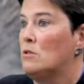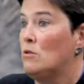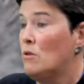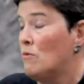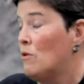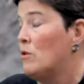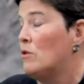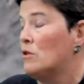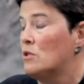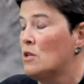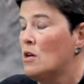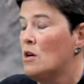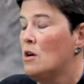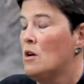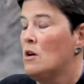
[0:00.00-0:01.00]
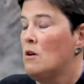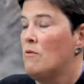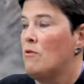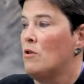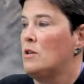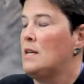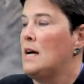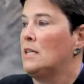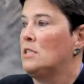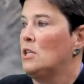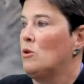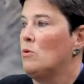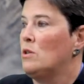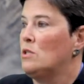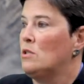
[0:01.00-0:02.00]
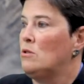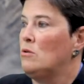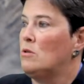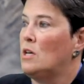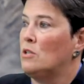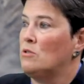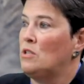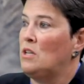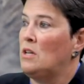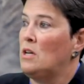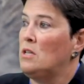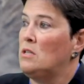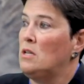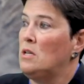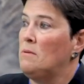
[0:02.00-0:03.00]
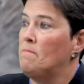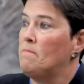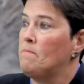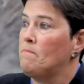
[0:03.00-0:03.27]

to the voters, for a tax increase in 2019.